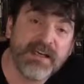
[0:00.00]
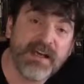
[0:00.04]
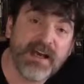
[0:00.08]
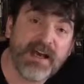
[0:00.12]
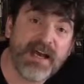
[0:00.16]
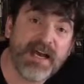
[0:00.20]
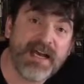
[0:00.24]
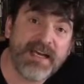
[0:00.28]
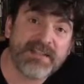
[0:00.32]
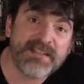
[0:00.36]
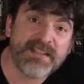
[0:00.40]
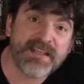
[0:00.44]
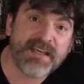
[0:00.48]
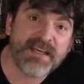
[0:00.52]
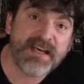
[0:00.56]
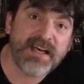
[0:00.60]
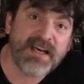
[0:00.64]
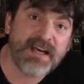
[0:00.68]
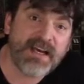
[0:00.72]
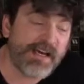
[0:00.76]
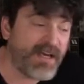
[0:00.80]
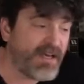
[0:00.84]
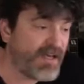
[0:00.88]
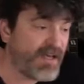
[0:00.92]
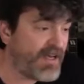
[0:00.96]
at
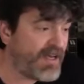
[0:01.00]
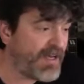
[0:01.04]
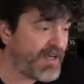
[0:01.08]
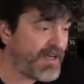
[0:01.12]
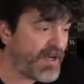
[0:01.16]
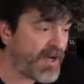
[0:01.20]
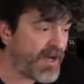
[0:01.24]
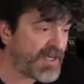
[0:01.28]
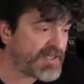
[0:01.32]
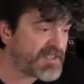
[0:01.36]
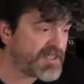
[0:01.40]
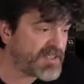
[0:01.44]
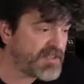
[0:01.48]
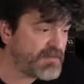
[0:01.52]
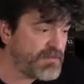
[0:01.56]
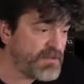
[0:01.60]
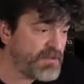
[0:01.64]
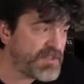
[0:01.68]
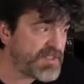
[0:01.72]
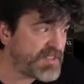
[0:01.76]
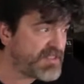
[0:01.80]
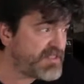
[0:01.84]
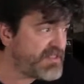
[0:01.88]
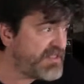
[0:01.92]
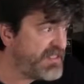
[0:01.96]
Austin
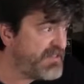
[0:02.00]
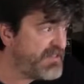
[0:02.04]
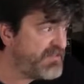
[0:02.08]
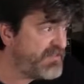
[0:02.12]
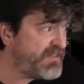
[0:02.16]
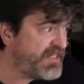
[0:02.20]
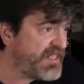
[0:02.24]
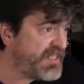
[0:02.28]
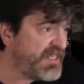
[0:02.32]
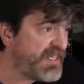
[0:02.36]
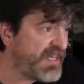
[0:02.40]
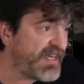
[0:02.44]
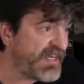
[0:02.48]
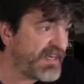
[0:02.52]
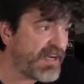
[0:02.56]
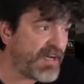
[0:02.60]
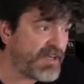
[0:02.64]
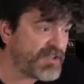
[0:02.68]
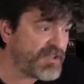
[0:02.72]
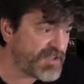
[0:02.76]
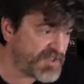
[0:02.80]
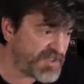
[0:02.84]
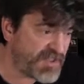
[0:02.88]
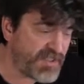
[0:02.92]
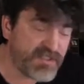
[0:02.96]
Music TV, and I'll
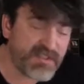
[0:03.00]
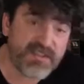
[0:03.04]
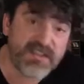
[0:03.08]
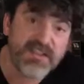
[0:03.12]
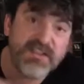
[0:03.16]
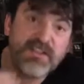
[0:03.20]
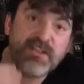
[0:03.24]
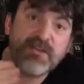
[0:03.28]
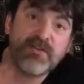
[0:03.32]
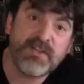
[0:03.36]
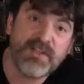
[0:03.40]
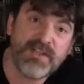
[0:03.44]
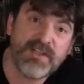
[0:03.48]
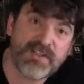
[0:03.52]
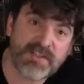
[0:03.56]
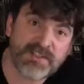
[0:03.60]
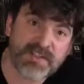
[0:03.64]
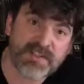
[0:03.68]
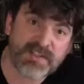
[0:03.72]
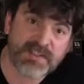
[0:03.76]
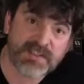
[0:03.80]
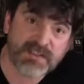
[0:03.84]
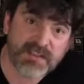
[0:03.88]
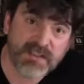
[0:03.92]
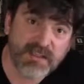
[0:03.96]
just continue
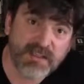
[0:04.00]
this